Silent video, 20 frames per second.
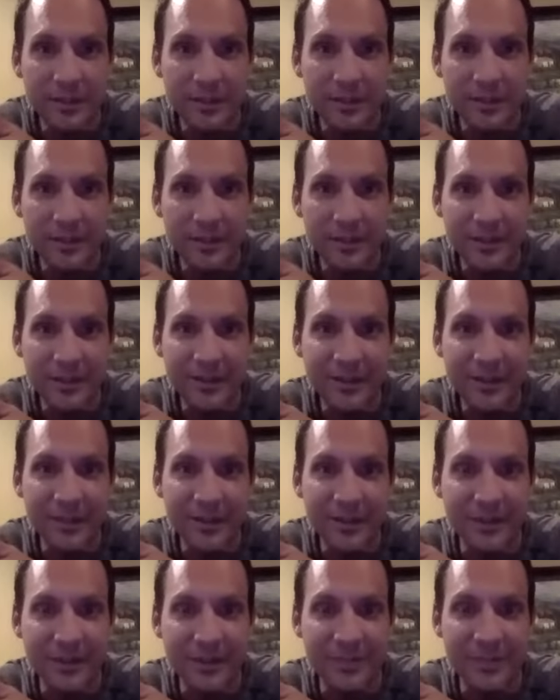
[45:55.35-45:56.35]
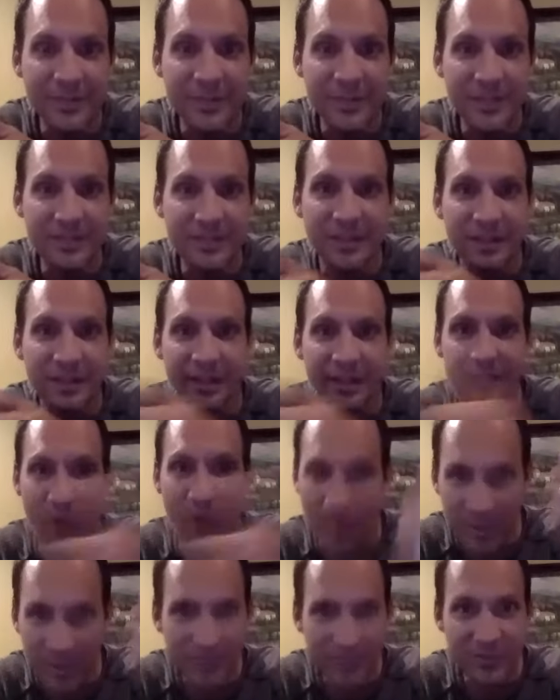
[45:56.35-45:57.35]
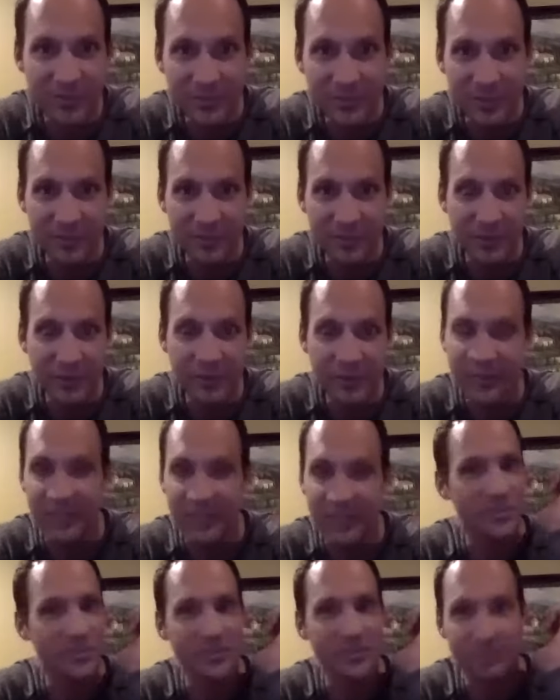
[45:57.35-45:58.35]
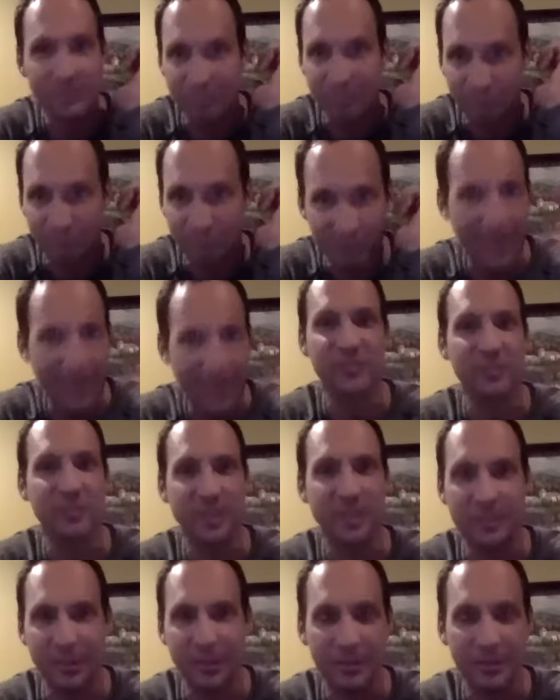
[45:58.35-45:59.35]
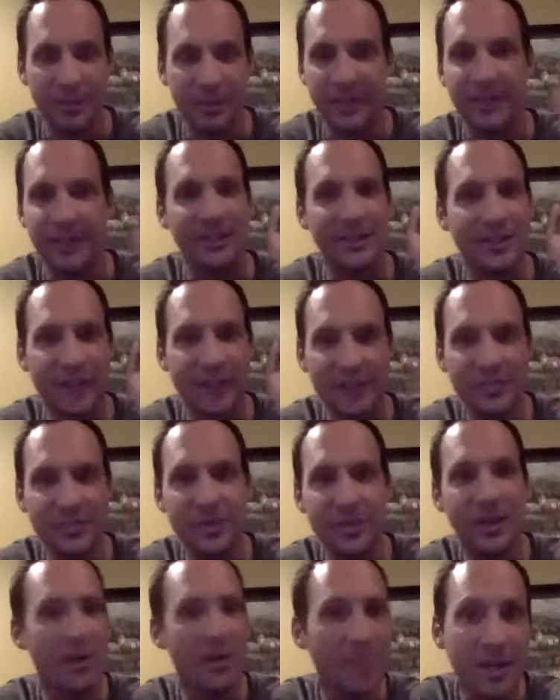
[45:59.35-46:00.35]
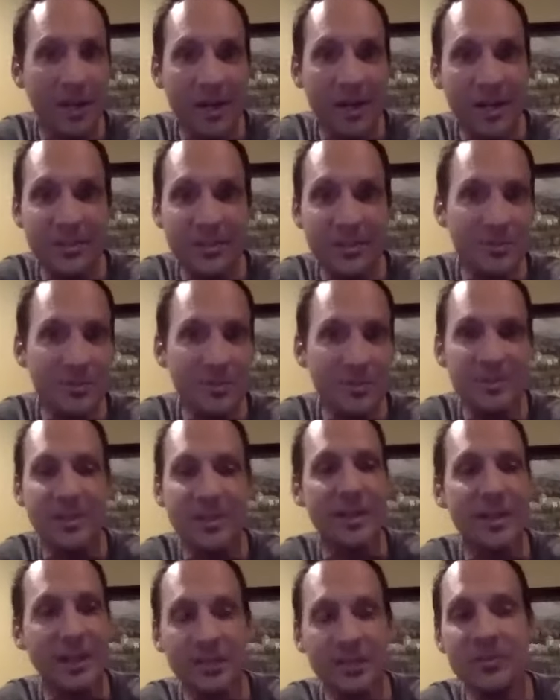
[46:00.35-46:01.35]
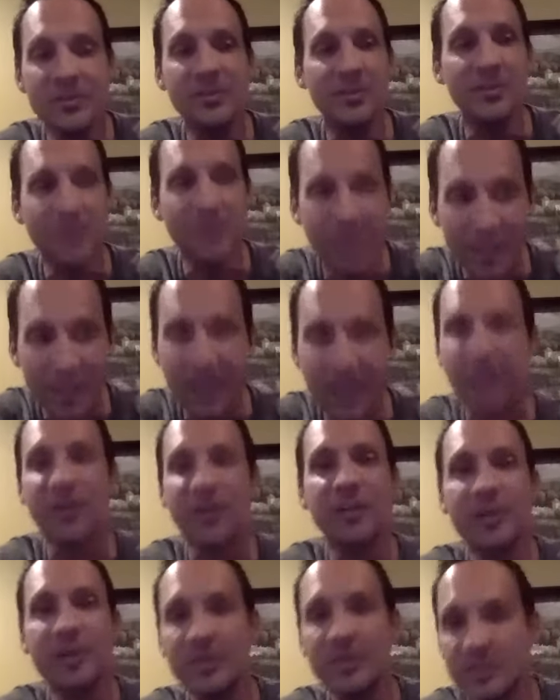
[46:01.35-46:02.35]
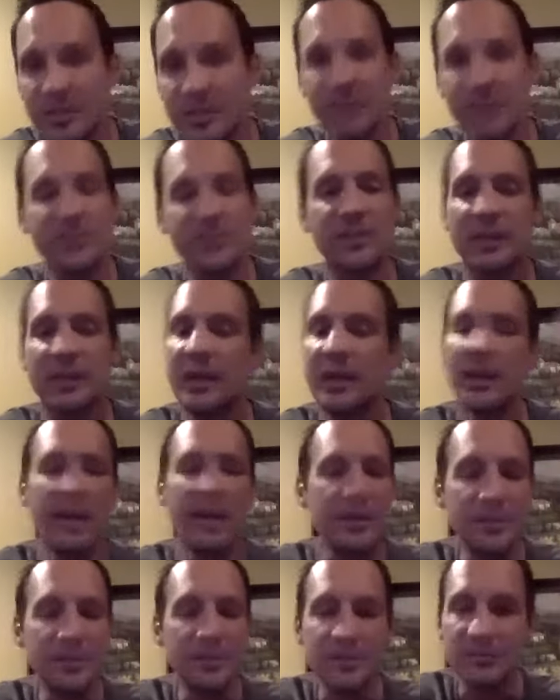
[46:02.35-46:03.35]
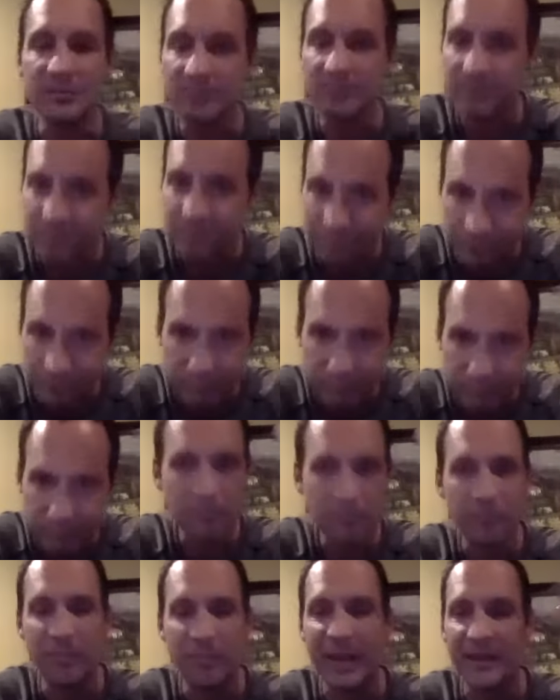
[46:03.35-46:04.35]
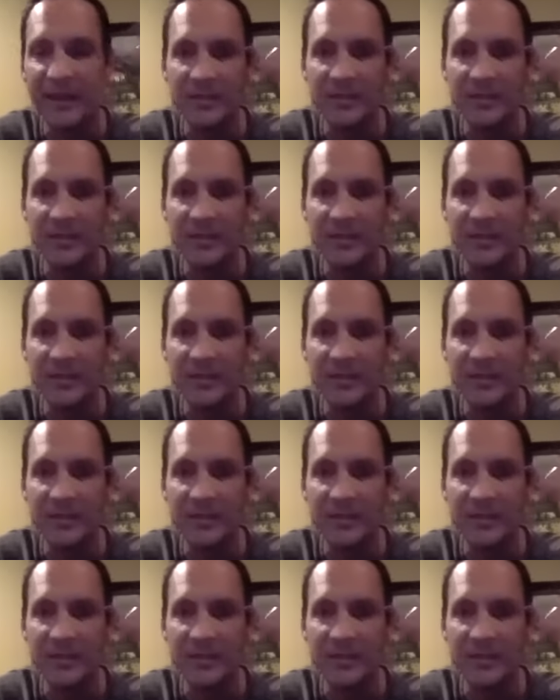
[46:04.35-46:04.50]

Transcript: yeah you know what i'm saying you like open up your cell phone and just blast people like in a nice way oh my gosh i'm so excited how you doing i thought about you check this out and just massive